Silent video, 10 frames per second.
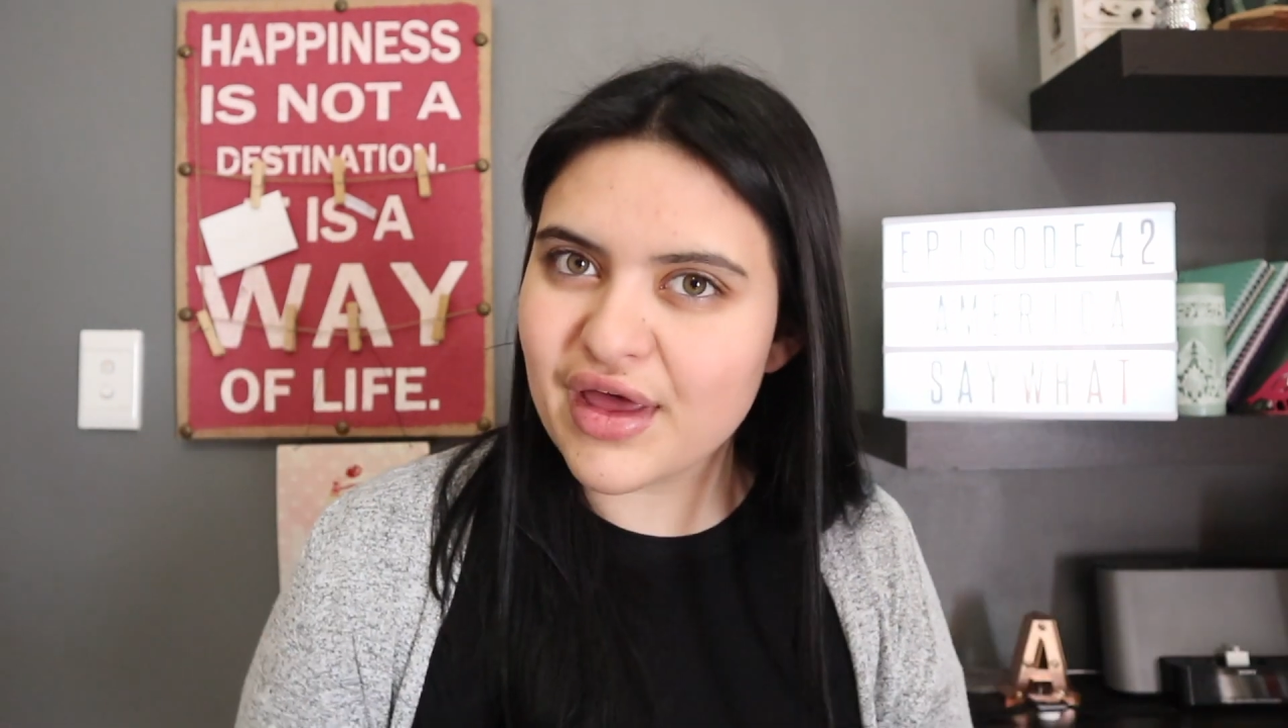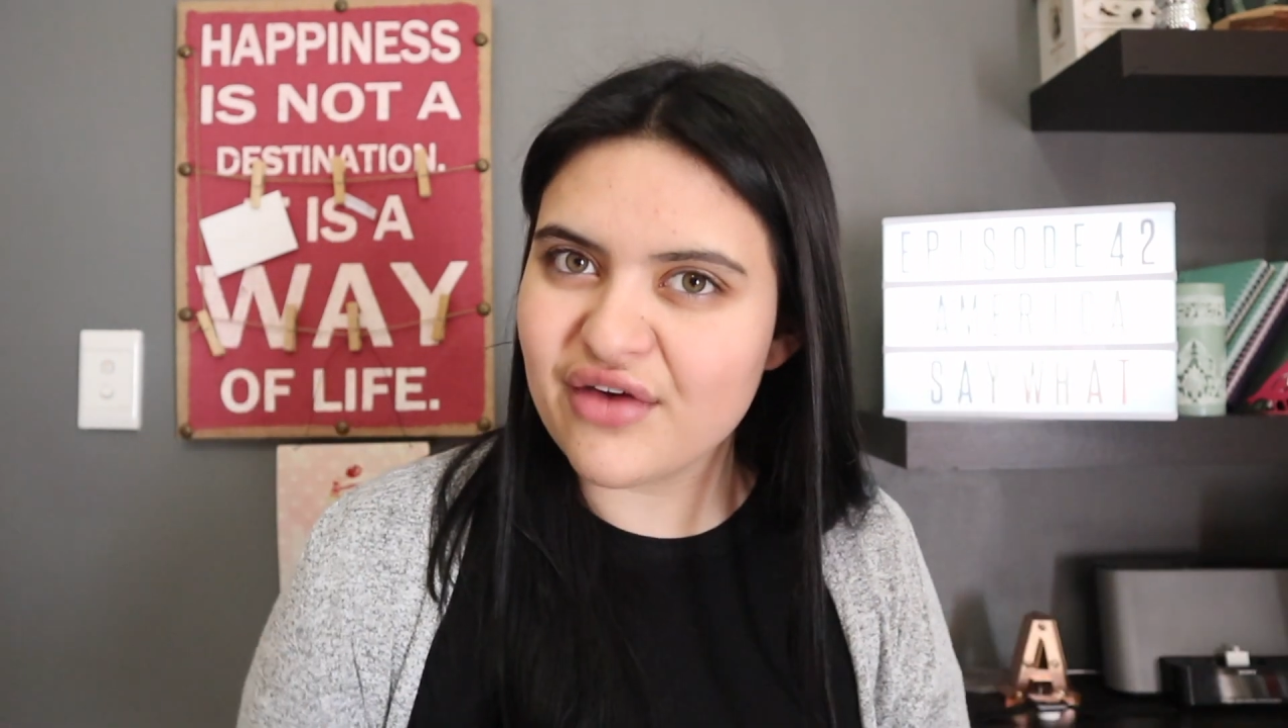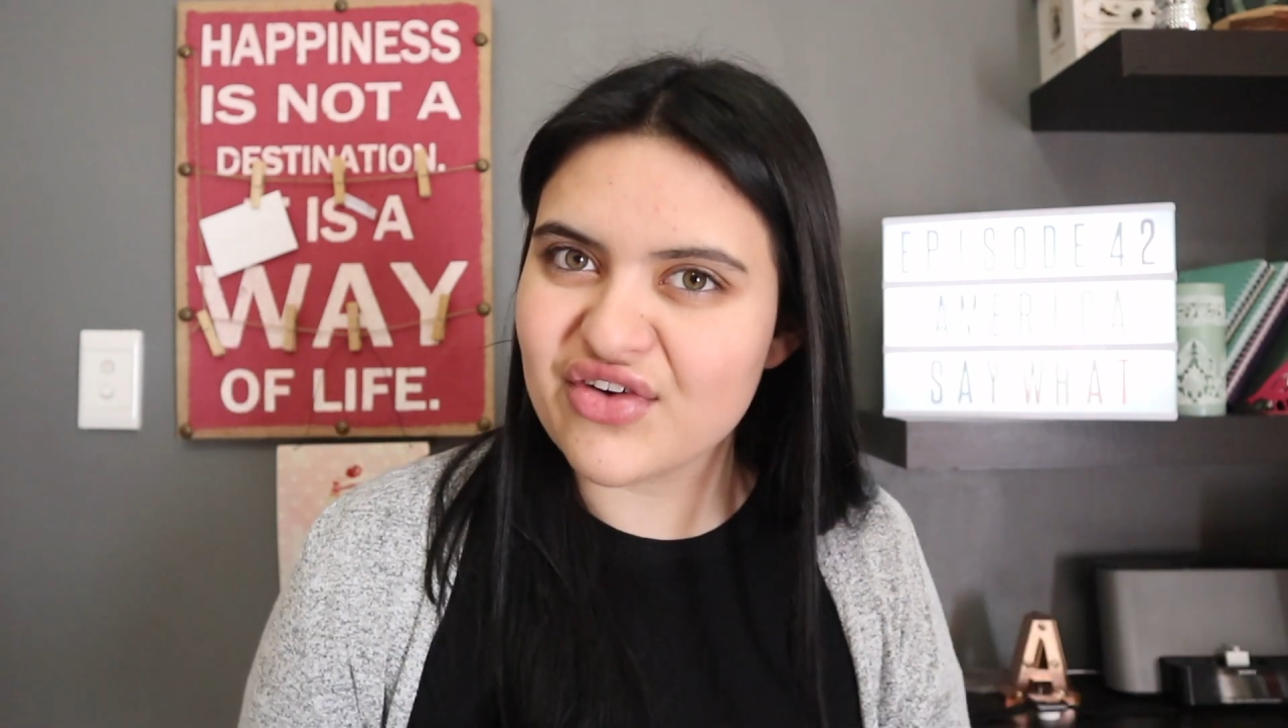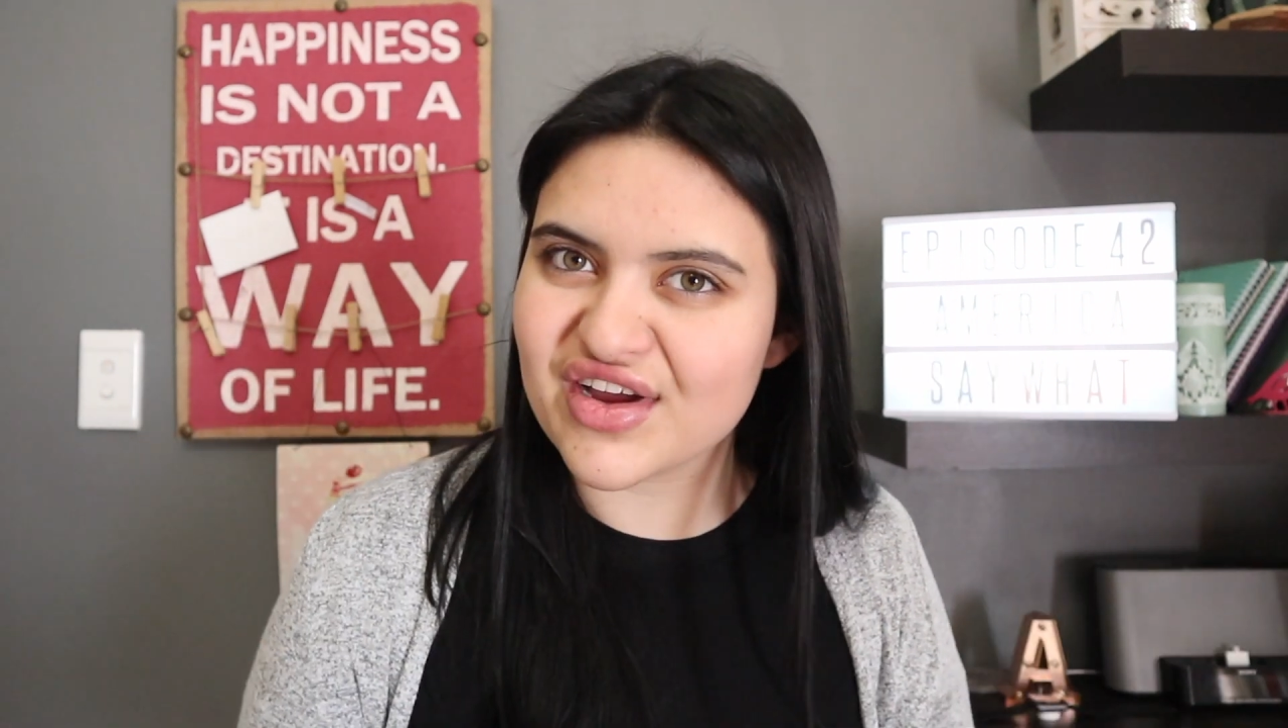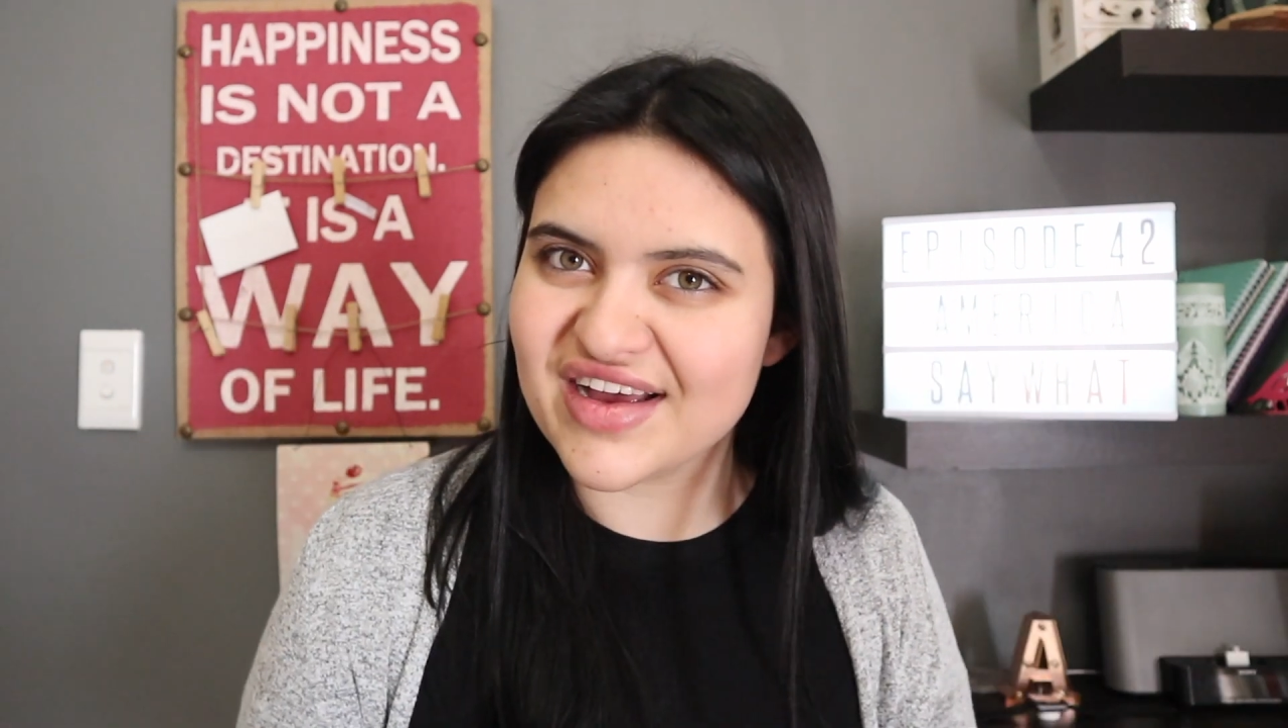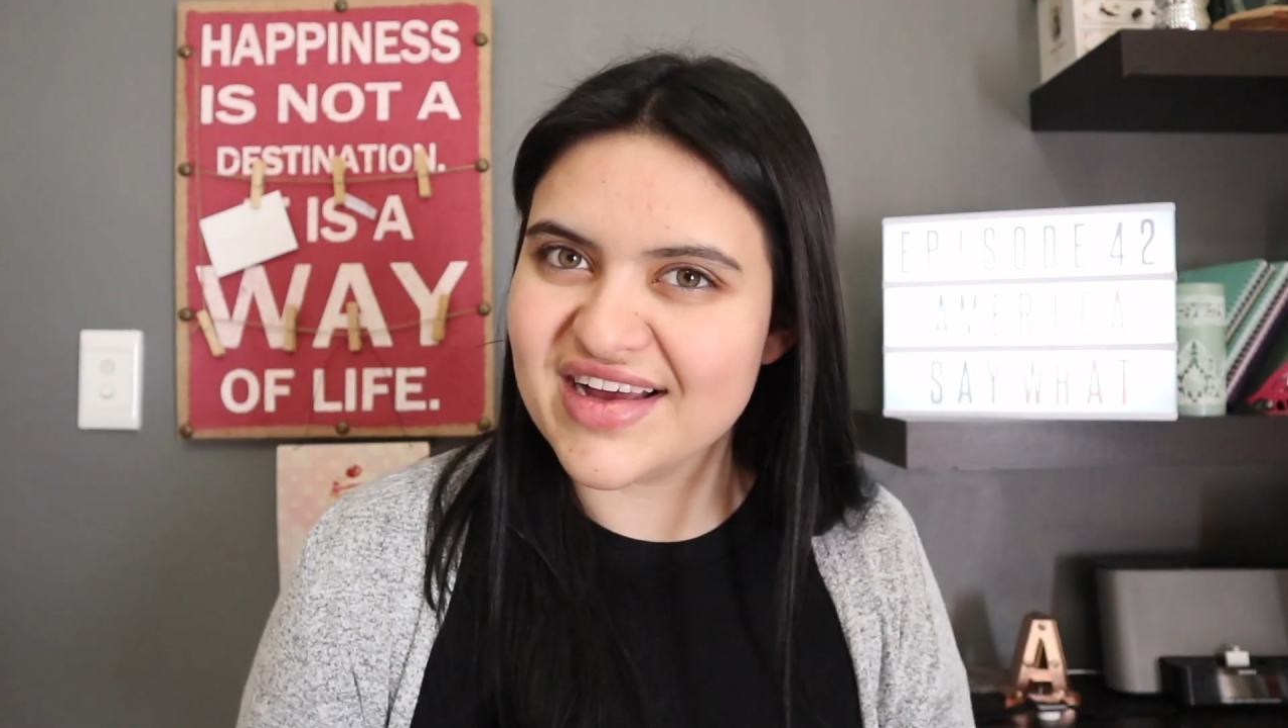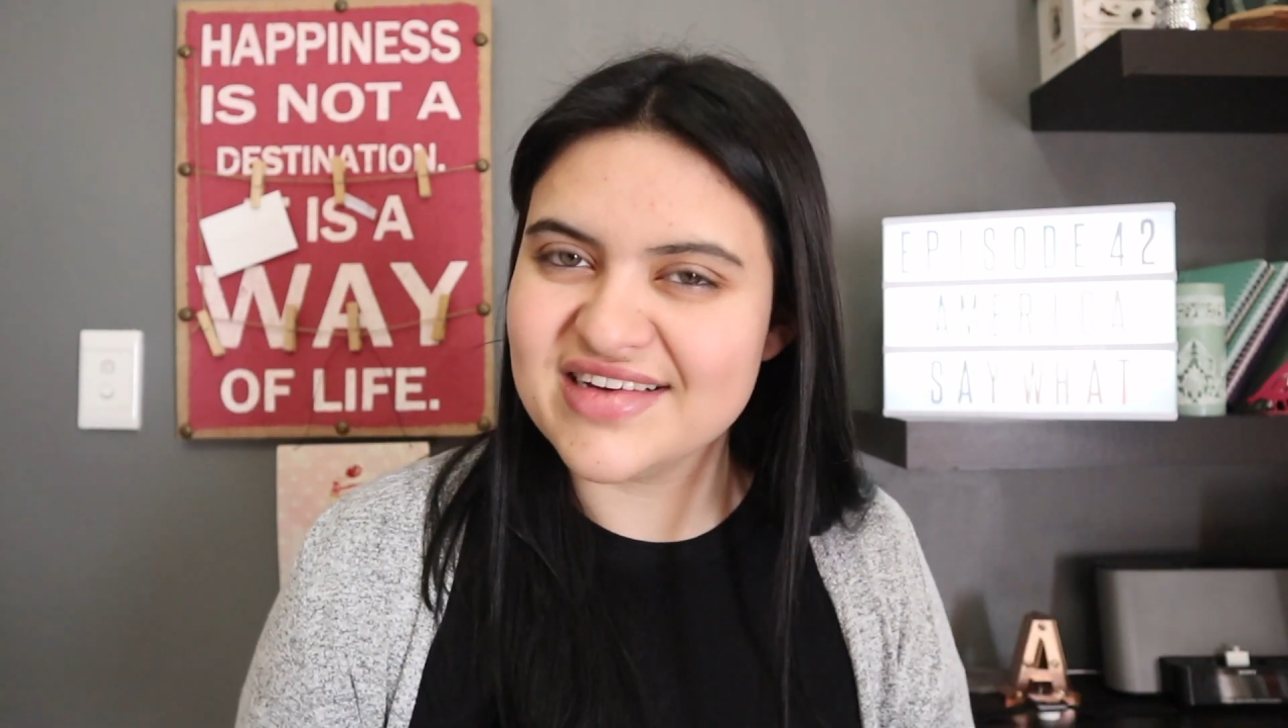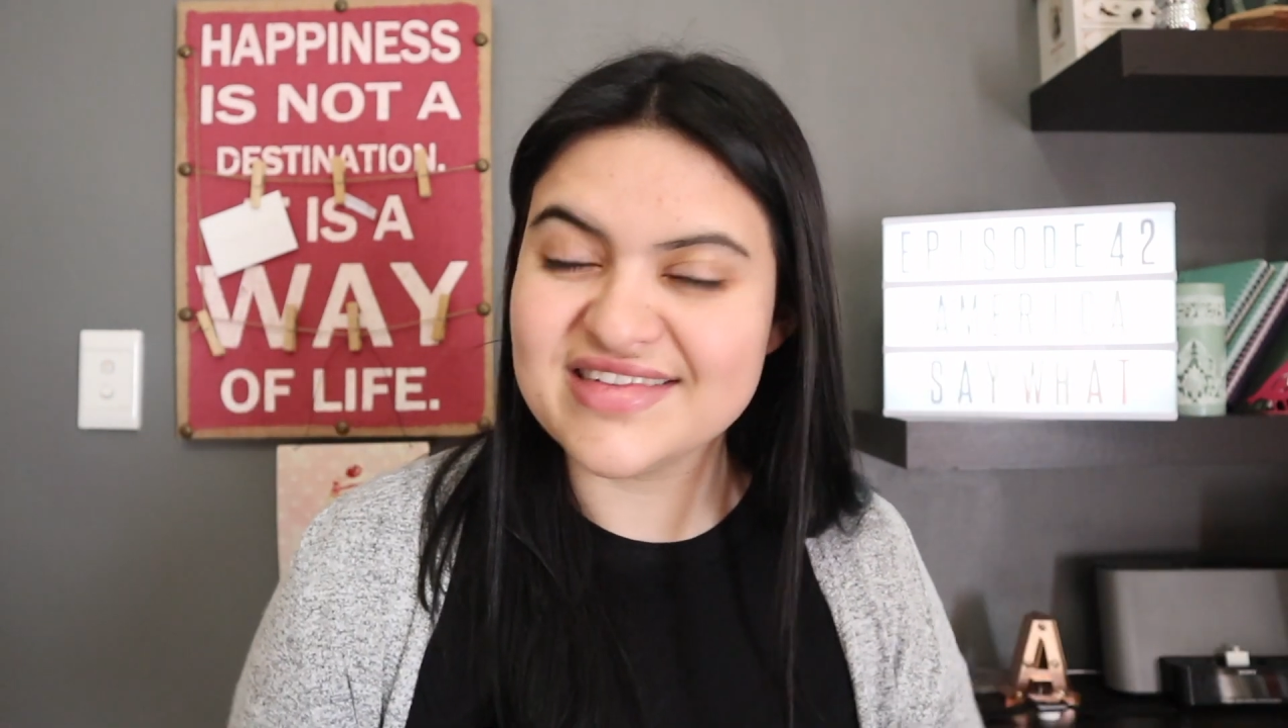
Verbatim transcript: Africa.